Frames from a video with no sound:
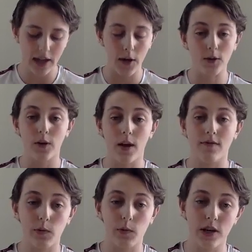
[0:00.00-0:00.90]
I also have
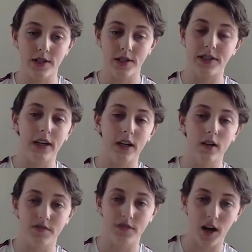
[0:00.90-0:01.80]
some questions here,
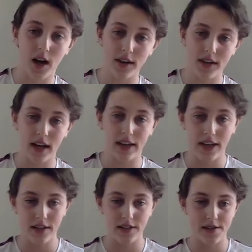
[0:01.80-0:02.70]
if not, that I can
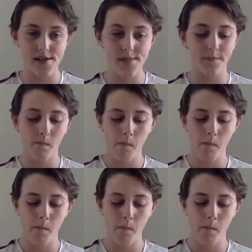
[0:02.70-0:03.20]
answer.